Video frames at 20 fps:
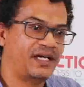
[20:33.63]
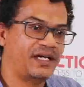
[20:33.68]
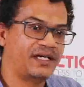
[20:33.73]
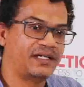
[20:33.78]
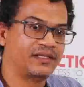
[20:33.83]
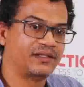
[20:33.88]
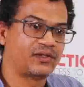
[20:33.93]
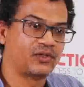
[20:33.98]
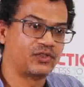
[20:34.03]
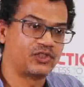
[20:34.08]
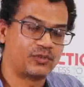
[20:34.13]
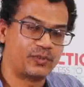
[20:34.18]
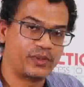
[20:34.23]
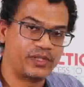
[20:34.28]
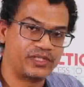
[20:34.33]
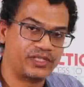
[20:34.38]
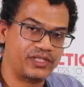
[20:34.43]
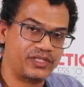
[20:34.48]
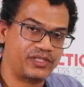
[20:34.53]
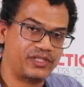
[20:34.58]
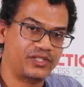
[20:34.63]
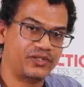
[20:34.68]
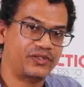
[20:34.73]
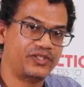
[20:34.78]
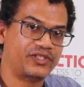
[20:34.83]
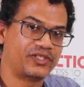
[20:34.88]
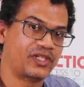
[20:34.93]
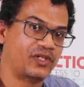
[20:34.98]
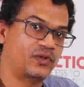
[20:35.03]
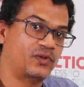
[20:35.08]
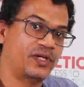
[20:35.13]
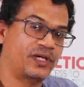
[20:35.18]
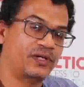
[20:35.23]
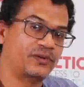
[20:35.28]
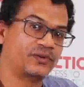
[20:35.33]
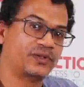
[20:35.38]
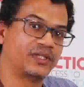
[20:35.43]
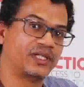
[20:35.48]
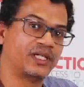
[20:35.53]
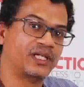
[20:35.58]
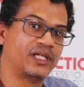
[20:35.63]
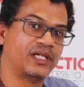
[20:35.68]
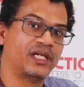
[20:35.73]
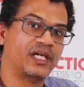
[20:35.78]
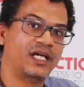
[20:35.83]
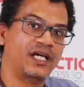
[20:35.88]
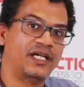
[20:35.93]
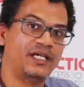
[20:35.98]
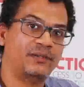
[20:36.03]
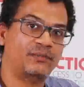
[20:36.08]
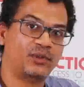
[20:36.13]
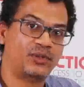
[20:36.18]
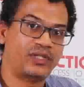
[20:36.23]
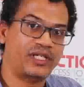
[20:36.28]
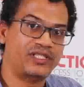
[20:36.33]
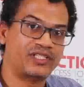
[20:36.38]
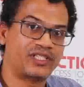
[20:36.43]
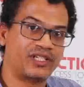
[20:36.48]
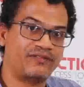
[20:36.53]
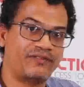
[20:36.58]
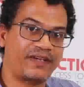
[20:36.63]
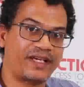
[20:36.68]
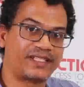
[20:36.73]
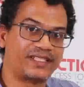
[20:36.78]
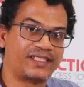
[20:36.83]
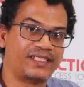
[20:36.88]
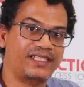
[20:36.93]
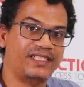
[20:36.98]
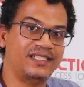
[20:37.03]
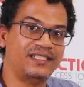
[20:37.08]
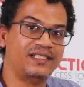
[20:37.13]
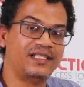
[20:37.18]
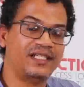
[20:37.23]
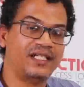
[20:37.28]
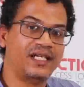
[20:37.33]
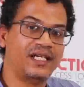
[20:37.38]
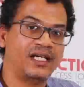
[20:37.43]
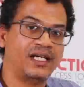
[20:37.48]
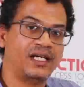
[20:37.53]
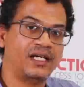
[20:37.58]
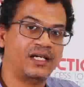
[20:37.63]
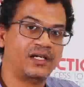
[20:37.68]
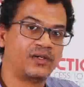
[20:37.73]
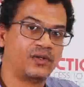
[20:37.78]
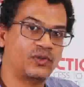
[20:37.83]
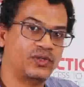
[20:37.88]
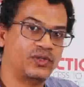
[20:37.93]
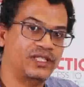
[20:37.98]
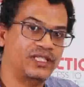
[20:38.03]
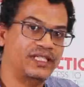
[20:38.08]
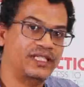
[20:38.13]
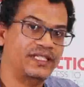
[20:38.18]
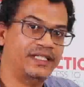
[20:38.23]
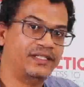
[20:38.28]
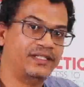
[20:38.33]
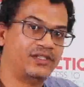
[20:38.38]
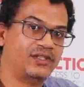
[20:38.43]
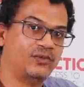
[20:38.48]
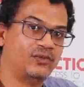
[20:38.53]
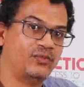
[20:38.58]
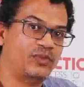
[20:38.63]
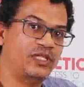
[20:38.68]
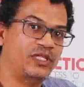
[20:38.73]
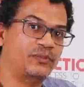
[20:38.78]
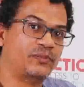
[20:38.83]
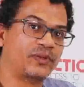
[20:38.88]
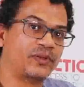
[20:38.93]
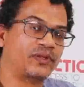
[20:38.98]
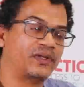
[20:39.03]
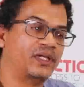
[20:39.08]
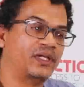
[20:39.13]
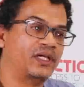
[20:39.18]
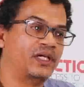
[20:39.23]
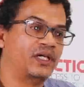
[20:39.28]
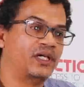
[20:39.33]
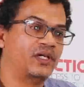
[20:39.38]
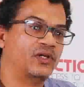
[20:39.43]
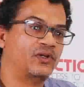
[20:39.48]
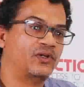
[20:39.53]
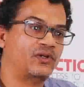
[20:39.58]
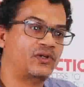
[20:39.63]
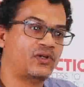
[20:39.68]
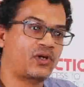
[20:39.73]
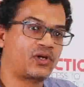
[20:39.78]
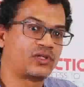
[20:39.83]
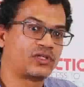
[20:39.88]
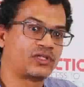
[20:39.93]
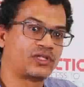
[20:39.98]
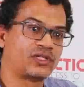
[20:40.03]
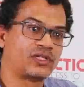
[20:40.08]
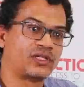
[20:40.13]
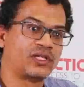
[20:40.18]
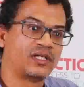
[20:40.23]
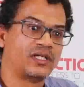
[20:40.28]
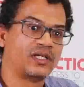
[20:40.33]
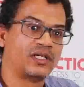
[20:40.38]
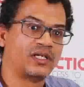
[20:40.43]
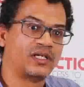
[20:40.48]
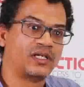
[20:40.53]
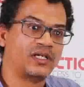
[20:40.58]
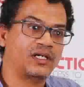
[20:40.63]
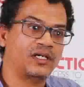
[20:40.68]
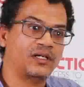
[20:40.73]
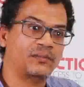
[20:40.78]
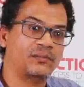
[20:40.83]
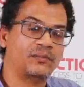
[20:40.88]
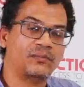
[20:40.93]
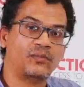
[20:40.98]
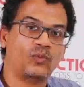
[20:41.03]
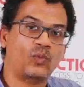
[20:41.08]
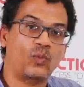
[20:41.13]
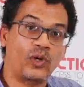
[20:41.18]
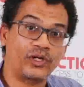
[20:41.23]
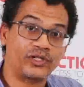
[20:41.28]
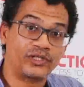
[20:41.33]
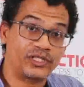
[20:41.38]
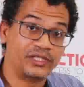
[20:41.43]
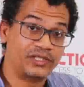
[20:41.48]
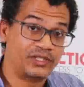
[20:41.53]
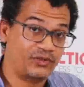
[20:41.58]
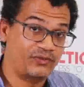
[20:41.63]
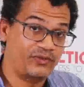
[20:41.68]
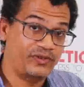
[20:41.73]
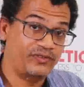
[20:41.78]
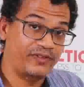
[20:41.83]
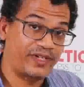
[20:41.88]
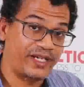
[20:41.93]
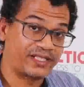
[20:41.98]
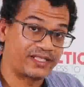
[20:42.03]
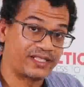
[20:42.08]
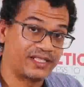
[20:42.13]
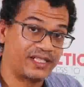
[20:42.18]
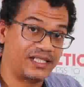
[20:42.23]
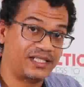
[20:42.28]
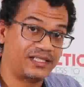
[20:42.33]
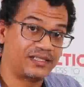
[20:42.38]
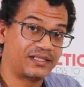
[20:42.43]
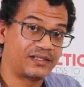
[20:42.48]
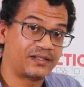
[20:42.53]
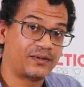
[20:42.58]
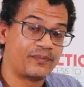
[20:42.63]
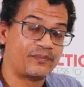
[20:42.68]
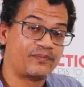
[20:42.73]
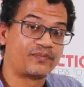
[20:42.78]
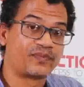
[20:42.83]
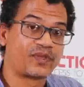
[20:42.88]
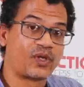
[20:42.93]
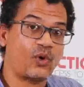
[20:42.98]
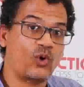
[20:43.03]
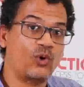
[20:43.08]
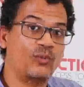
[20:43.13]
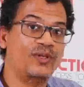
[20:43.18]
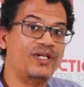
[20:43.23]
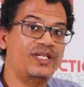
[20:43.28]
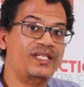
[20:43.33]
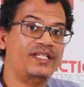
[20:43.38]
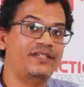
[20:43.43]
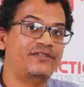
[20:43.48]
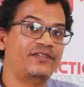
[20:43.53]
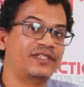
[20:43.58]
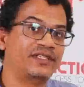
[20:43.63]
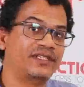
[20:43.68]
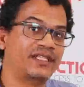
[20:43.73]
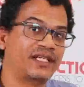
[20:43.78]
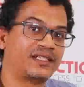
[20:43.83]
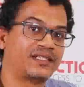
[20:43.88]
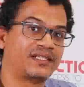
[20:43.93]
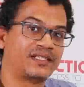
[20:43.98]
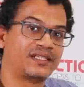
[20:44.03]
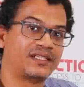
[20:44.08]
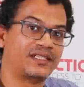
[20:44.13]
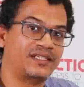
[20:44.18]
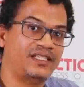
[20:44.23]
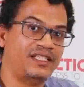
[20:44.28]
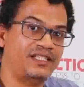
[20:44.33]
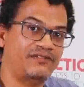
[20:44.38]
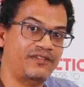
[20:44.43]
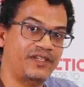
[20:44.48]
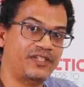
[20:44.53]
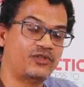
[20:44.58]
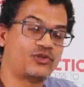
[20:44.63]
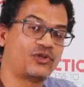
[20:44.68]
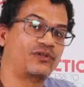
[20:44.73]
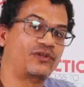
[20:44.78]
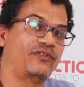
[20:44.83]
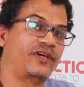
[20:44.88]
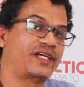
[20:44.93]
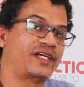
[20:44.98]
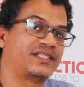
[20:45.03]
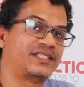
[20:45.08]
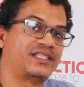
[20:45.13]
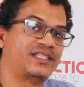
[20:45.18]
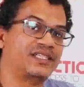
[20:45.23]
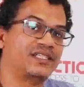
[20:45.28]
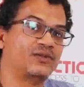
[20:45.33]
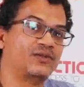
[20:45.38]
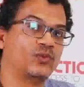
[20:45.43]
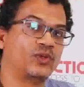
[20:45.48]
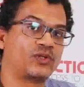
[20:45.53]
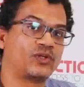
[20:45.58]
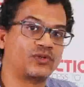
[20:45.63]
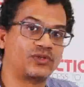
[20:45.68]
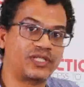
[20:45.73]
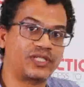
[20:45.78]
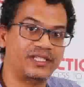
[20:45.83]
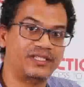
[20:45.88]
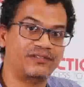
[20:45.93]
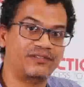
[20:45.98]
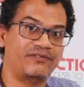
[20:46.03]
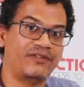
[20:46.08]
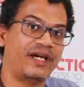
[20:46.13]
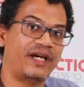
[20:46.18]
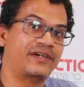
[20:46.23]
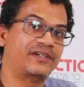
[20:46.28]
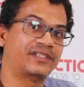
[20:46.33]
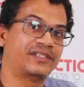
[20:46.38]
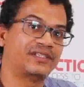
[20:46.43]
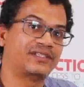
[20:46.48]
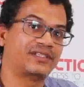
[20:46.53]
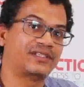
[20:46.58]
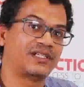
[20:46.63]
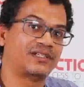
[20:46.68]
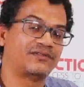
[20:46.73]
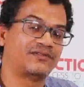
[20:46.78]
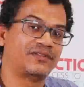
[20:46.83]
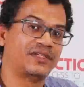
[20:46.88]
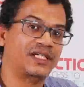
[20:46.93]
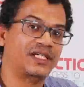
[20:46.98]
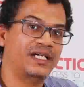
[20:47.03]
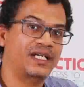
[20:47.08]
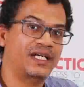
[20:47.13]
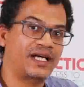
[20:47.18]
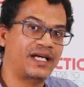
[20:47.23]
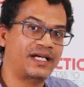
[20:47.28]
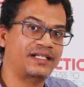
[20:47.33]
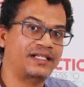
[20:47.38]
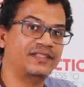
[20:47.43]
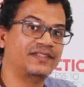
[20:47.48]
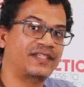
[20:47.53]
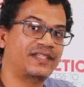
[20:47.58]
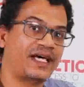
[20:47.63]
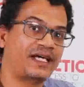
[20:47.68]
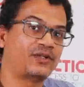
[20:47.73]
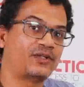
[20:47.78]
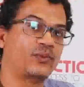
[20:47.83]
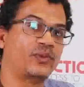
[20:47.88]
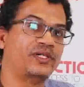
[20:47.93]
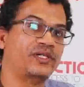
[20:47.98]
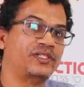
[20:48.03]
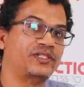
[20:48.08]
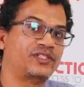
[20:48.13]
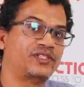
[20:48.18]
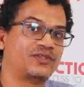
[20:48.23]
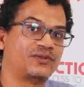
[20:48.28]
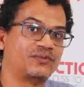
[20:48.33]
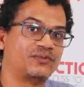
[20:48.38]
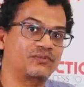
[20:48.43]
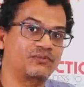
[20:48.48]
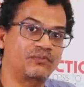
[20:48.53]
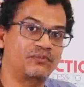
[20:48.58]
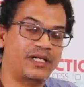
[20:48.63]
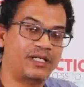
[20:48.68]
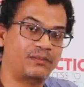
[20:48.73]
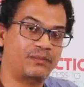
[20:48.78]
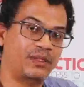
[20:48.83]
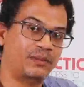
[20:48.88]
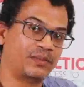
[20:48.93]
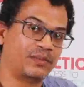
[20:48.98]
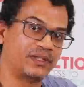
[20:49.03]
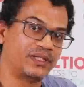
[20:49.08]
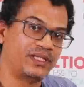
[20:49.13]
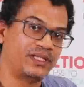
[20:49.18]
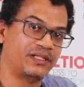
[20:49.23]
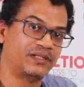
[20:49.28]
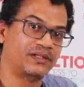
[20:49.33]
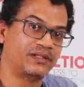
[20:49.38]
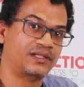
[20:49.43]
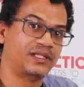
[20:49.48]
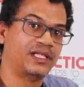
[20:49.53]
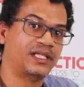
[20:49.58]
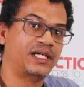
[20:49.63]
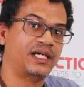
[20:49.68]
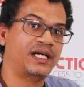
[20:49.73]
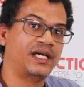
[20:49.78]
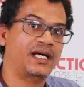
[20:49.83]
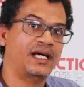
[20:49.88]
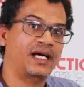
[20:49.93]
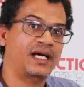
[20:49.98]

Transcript: And conspiracy theories around a potential vaccine could lead to people not wanting to be vaccinated or believing that the eventual vaccine will contain the virus itself, and in that way make people ill